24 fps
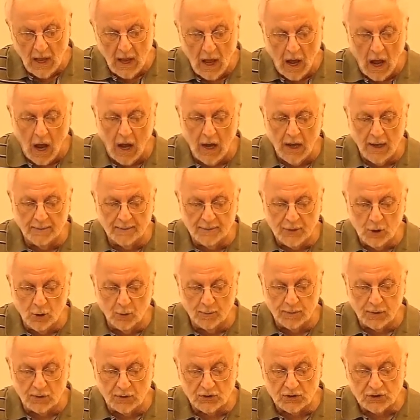Eye
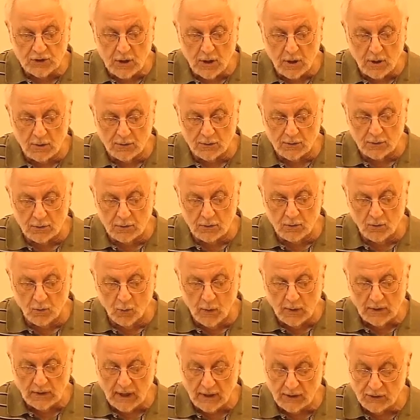pupil's curtain
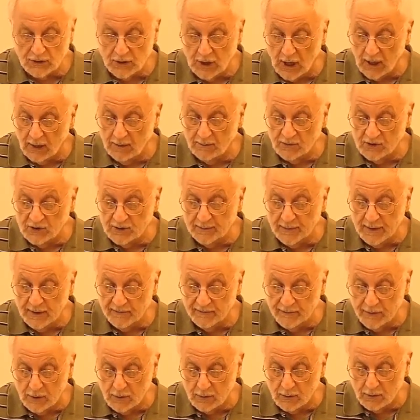will at times be
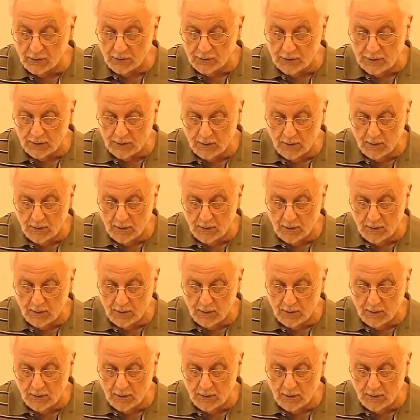viewed